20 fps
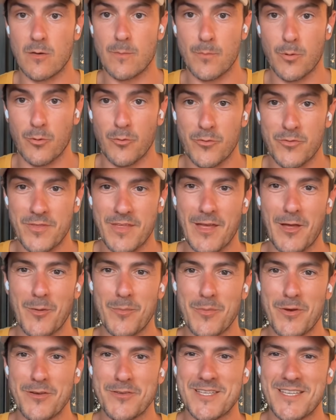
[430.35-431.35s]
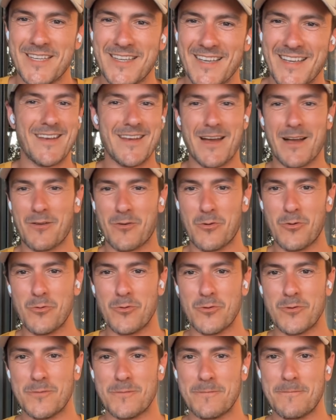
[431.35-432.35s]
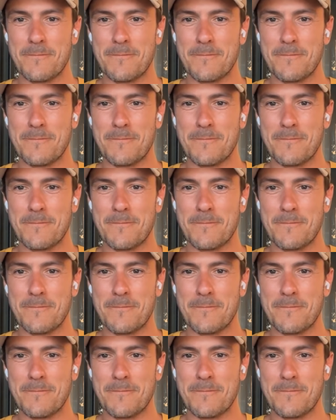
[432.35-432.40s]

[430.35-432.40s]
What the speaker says: on both elbows. Not cool.